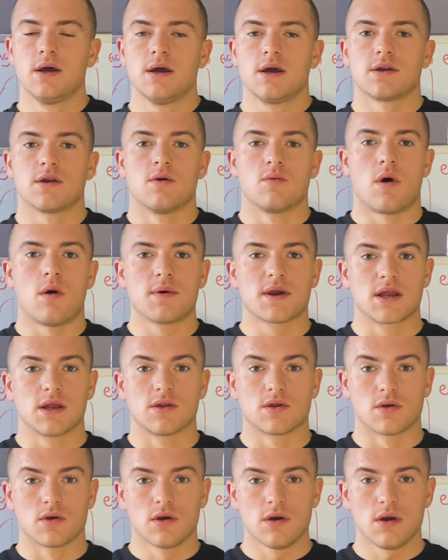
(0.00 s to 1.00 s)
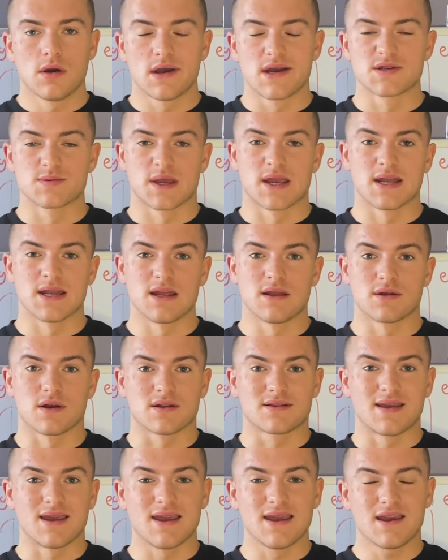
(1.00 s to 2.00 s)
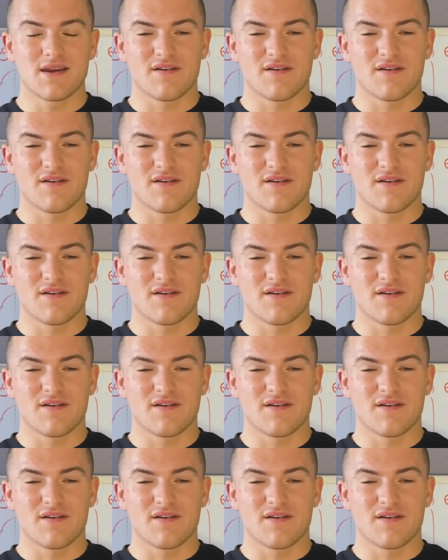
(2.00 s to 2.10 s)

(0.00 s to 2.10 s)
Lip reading: Now, what we can do is we can either take